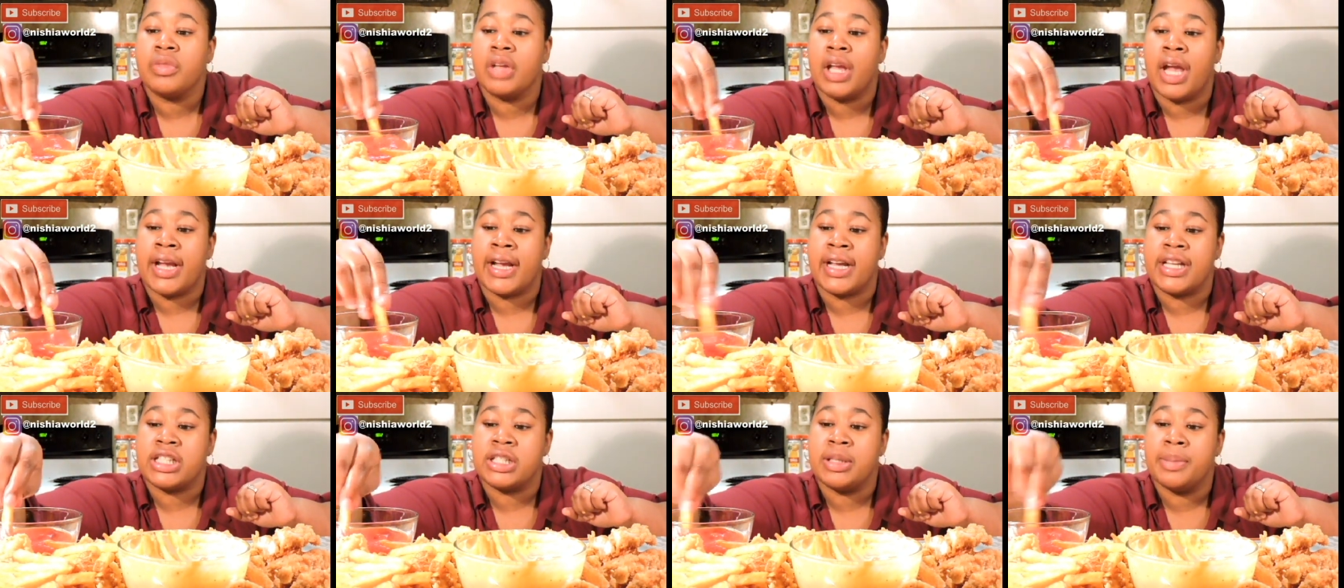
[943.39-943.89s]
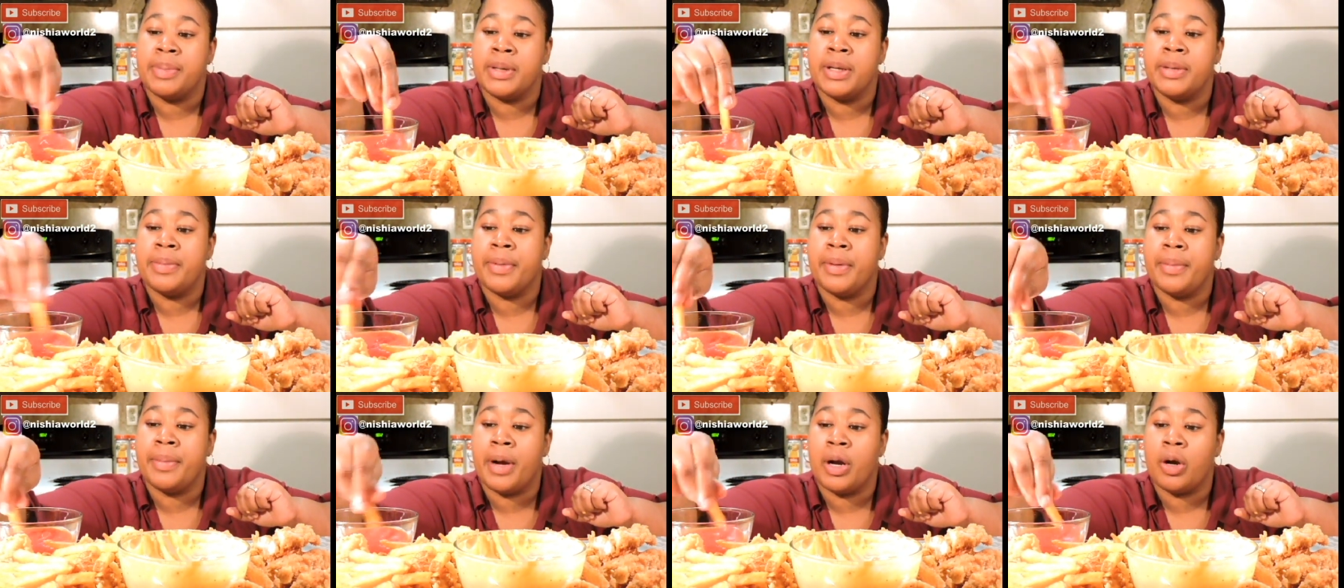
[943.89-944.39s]
I got some
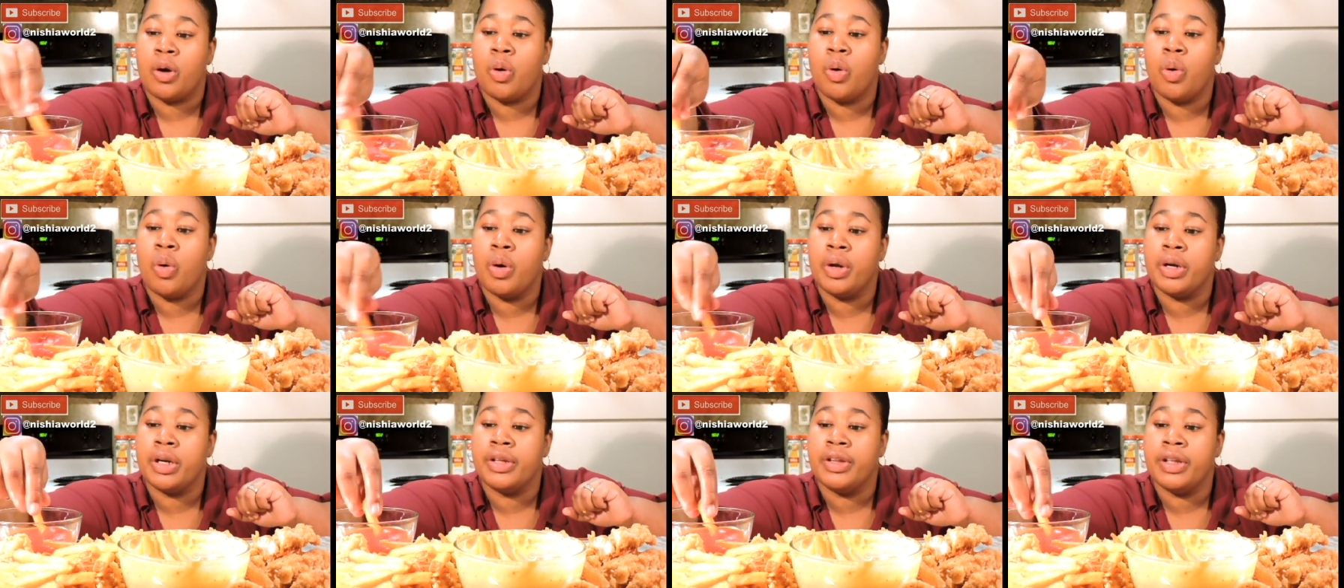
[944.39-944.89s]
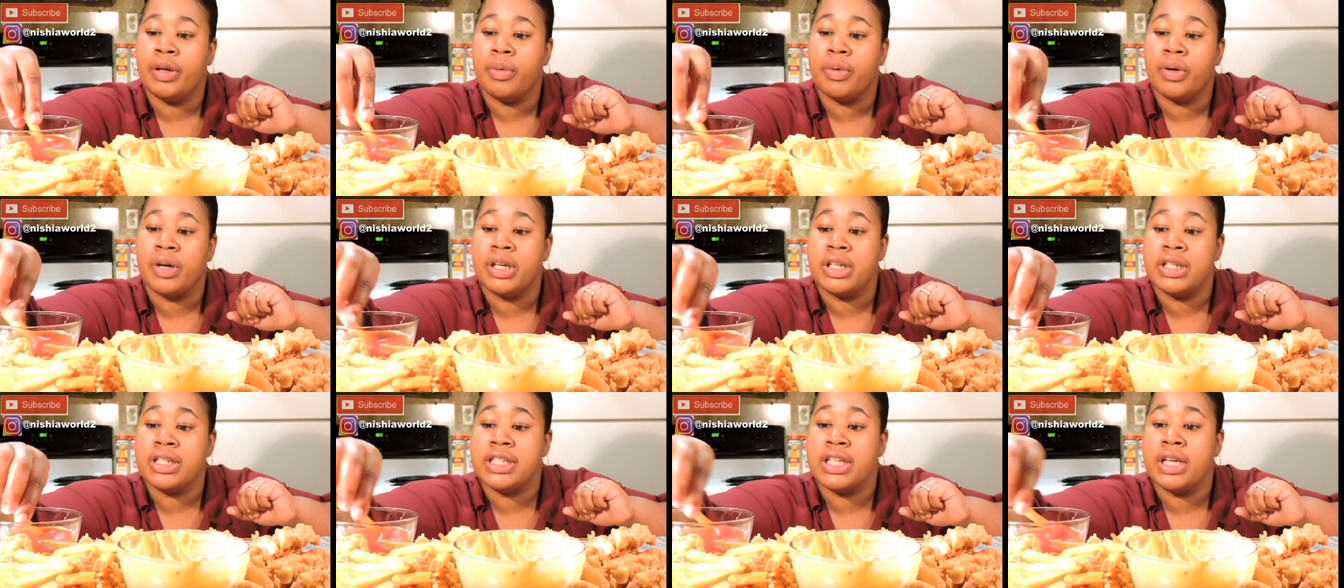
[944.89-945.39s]
people in my corner that were
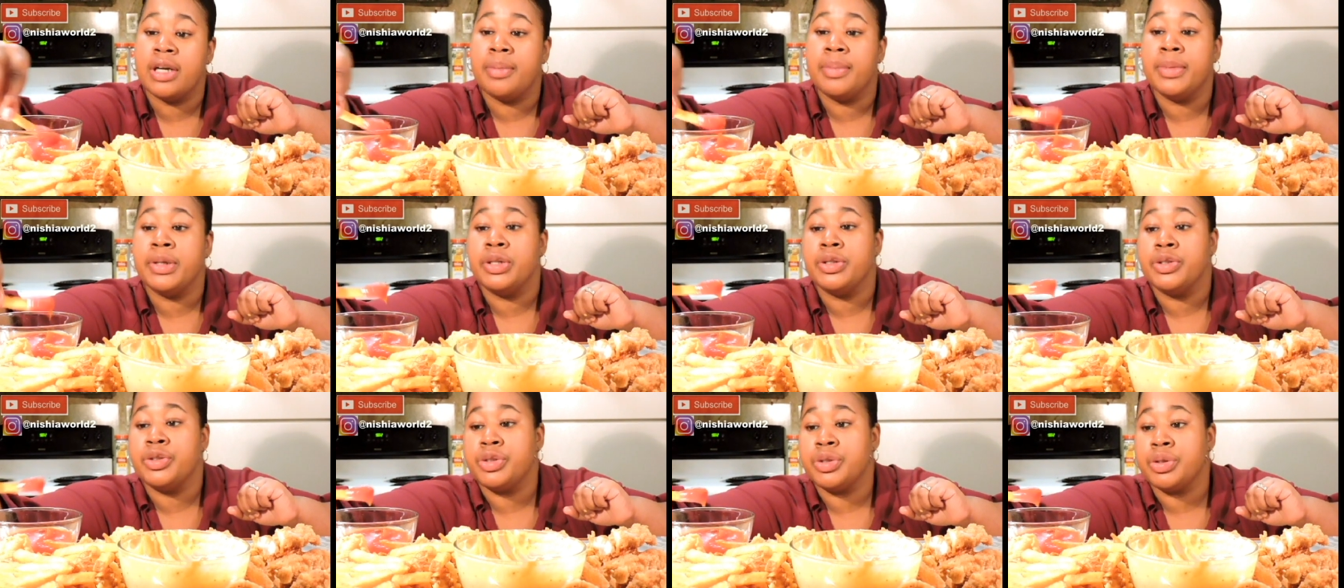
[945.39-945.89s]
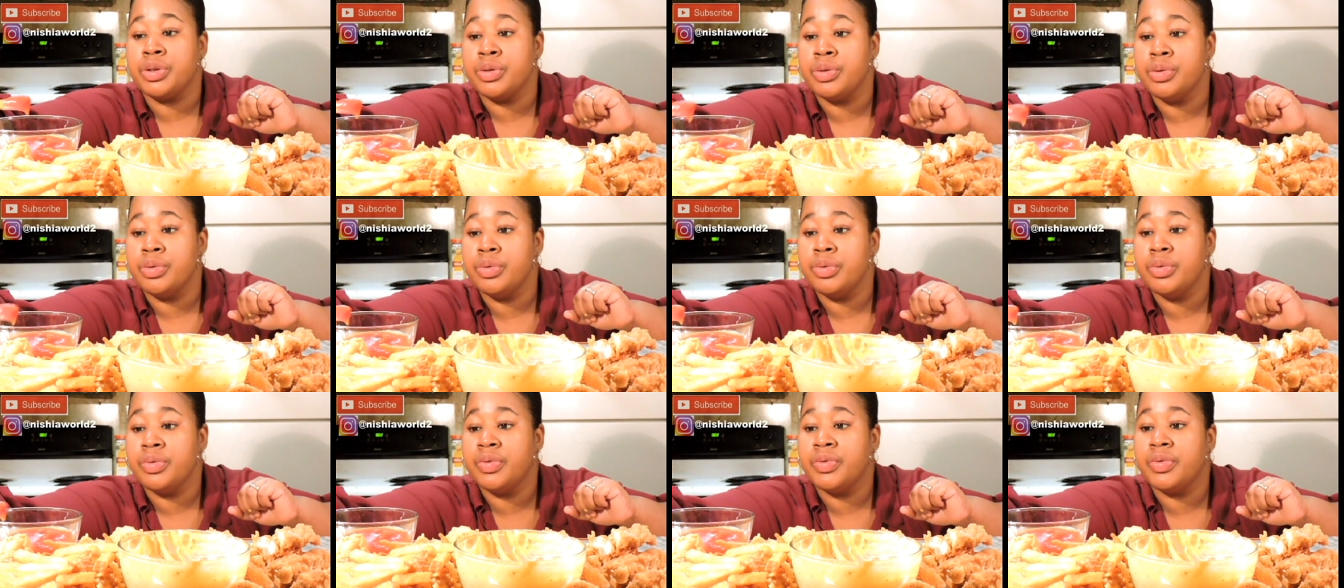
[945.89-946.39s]
going to tell me the
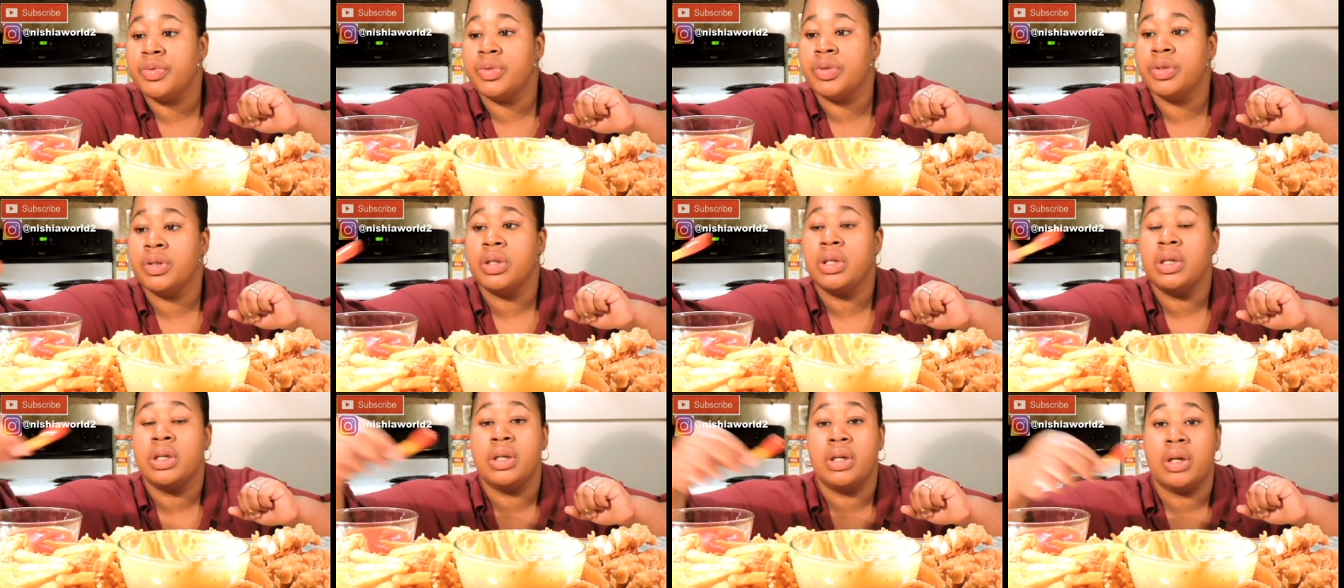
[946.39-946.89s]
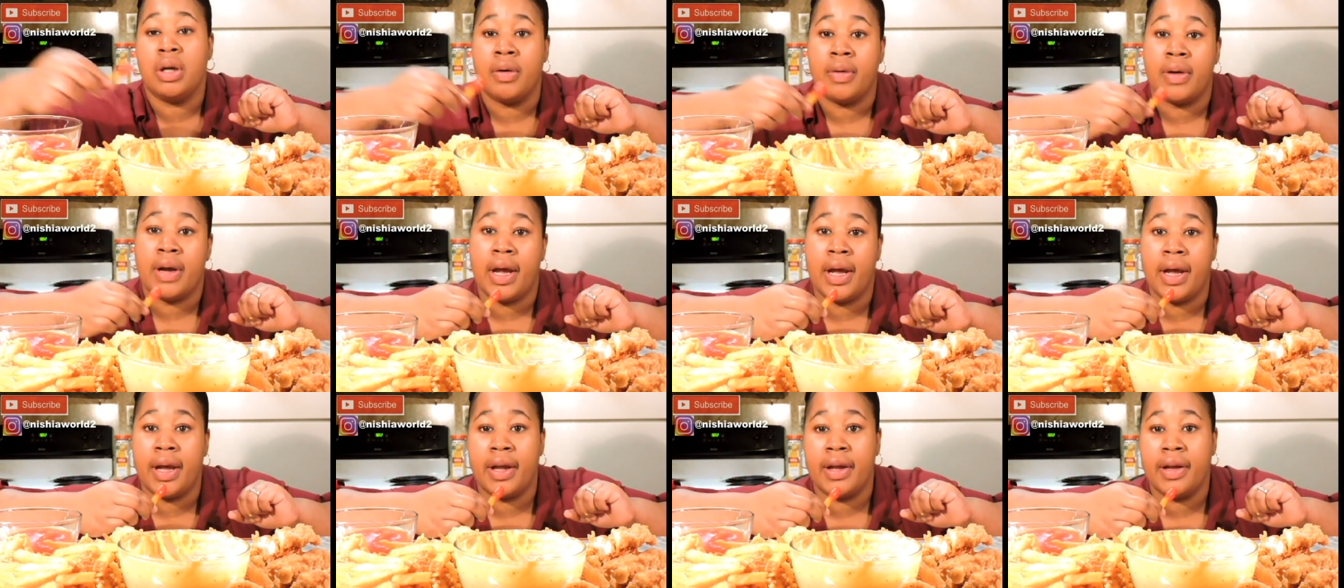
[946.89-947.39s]
truth.
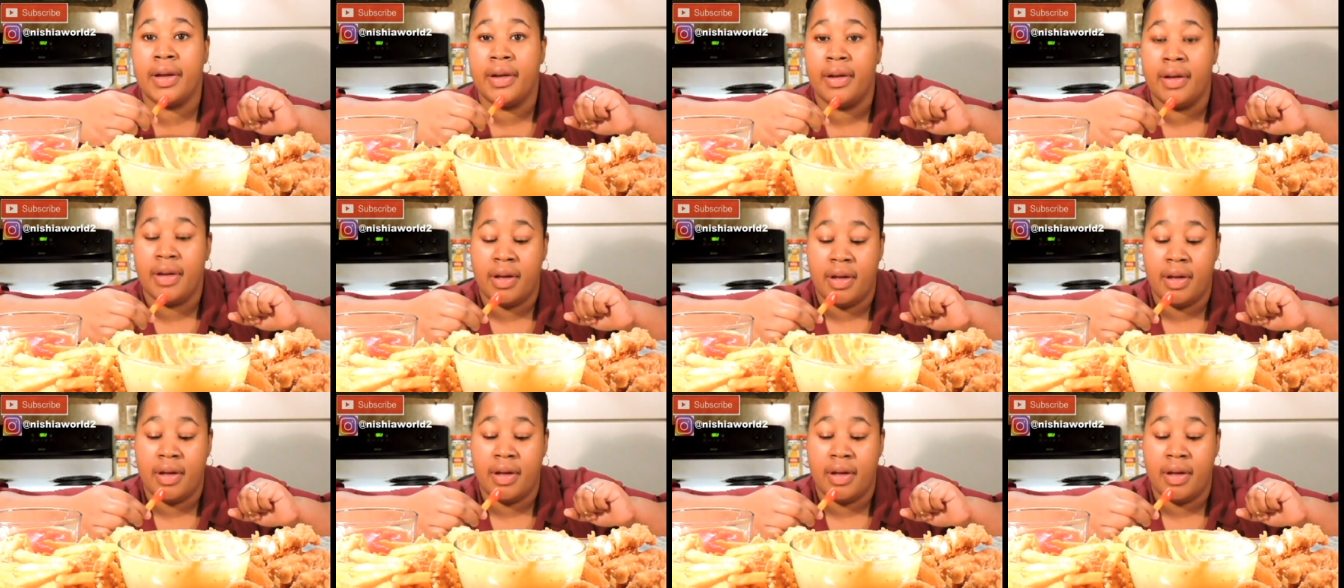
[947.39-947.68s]
Okay?